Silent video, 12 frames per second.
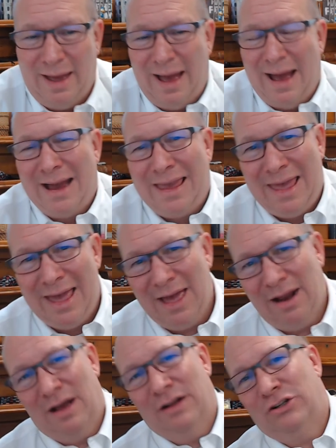I
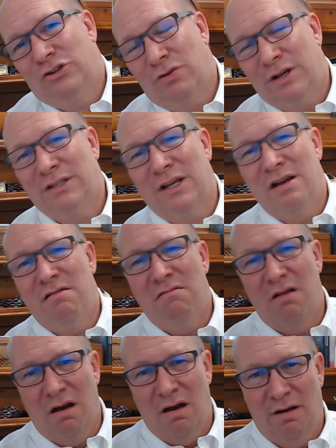cannot stress
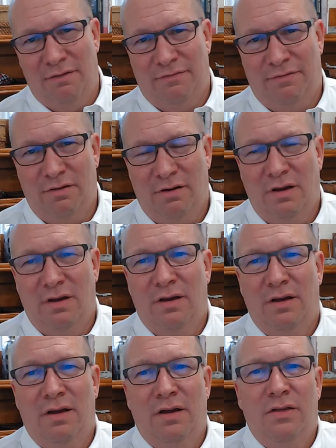enough
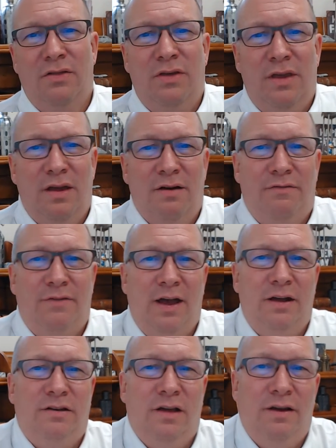the
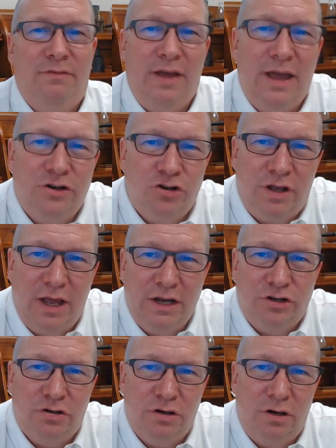effect of
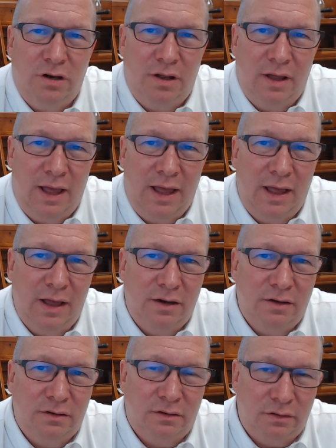education and
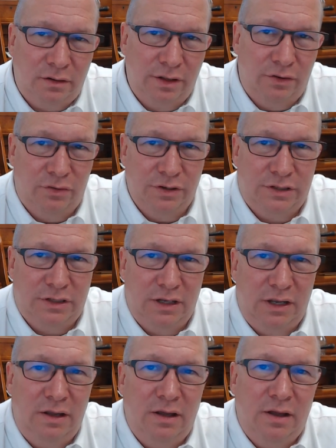
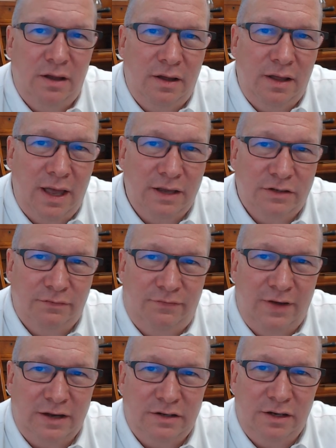literacy as
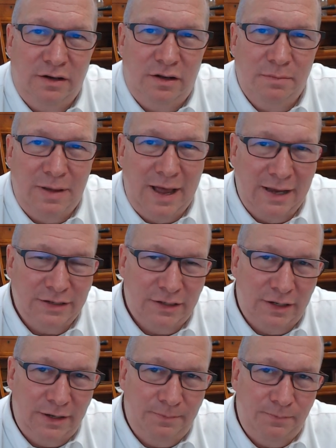affecting
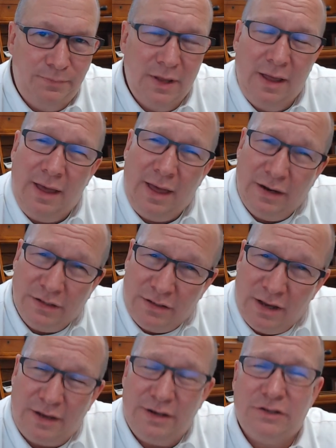capacity. And it's
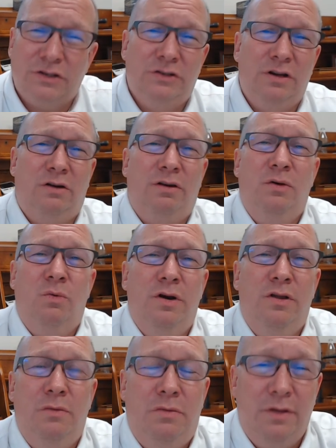not necessarily what
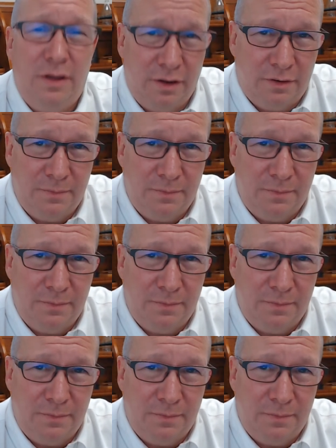you think.